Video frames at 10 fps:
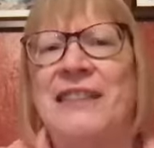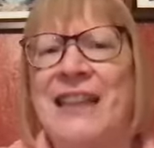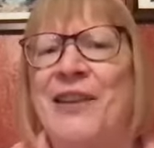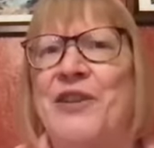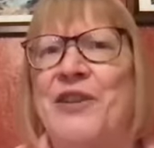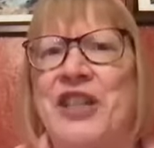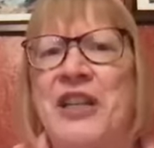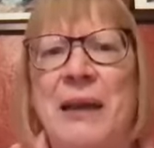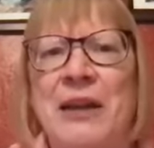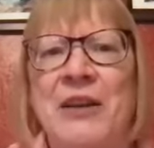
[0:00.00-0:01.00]
either. She
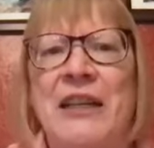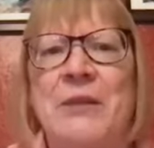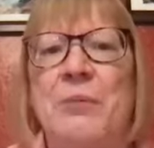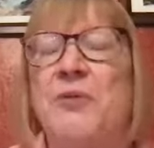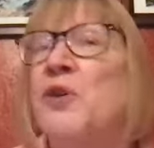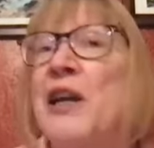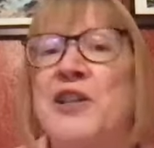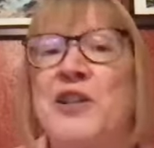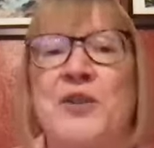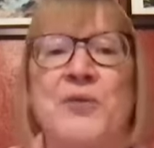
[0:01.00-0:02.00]
married before I
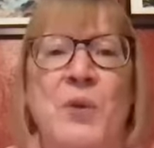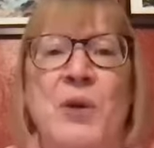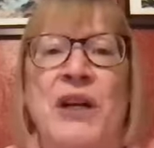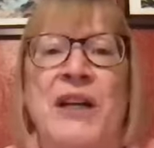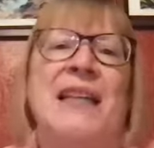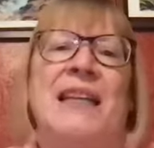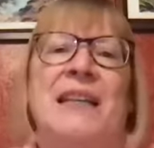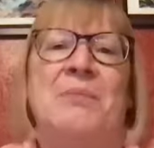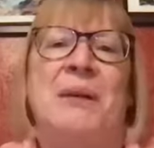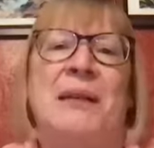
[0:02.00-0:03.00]
turned 4,
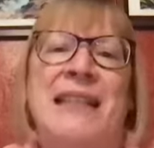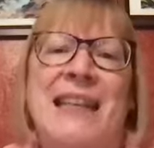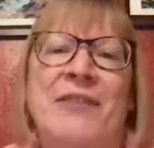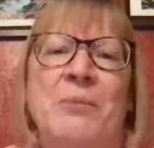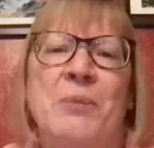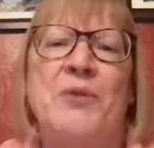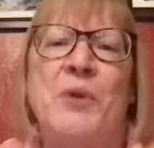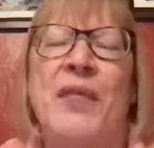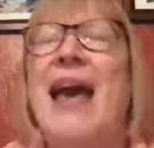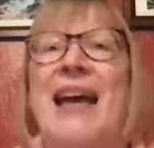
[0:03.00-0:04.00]
but even
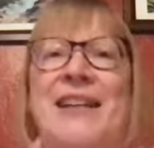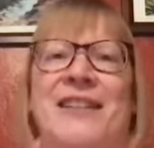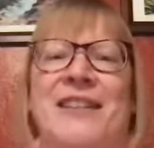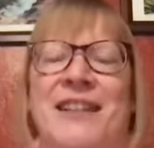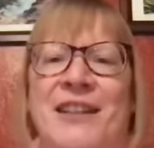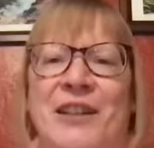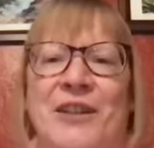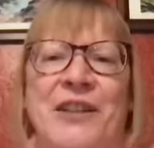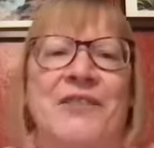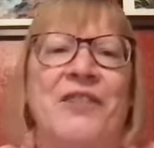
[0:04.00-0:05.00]
before that,
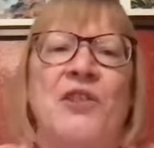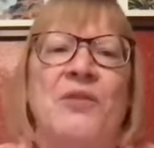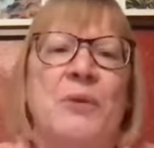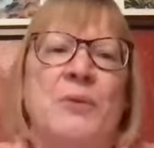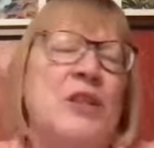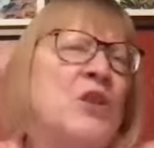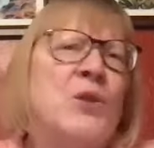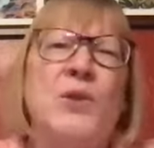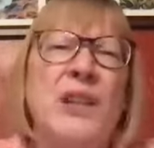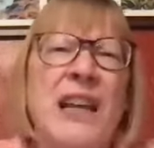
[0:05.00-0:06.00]
her involvement with
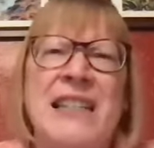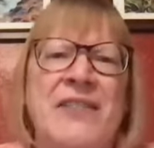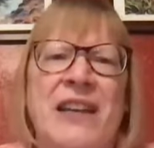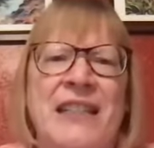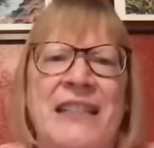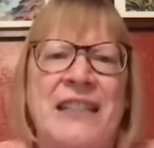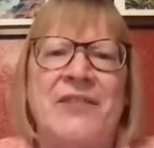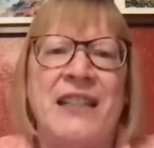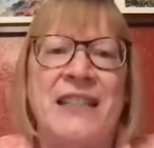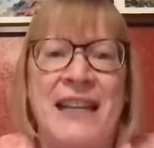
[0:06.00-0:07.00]
school, lots of
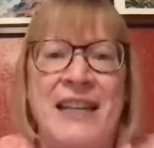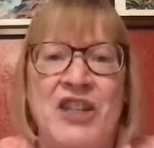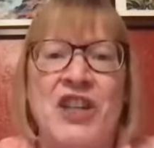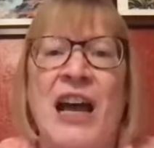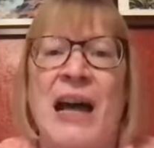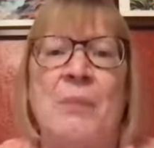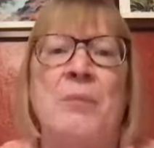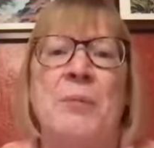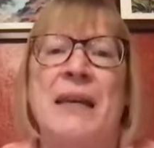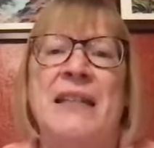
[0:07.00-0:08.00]
activities, and a
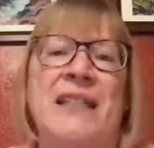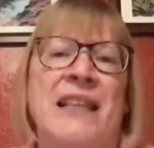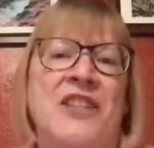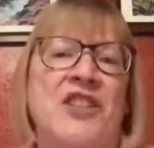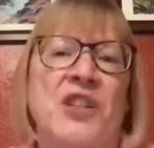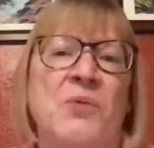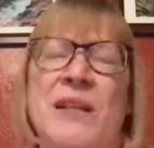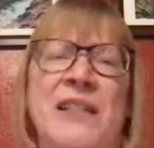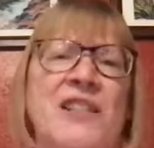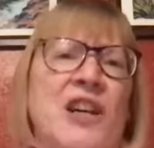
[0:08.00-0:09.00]
job meant that she
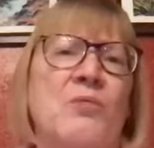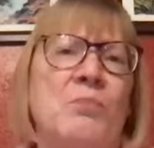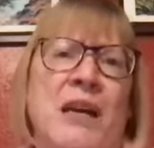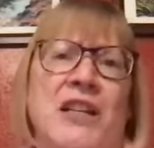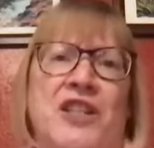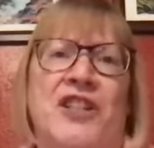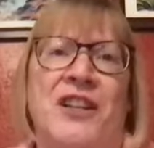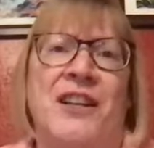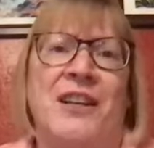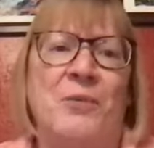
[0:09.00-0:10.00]
wasn't home much
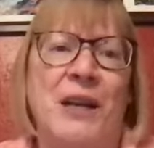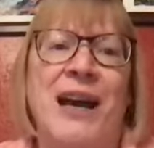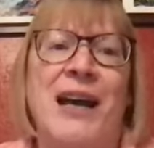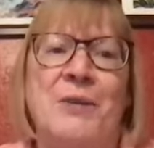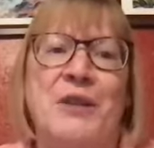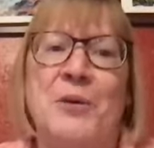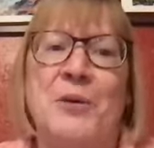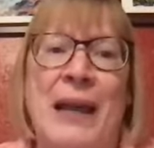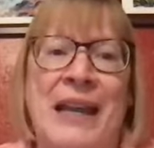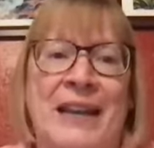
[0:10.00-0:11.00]
when I was
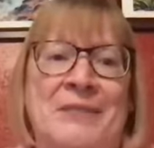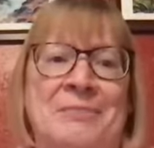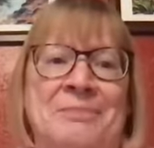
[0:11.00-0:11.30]
awake.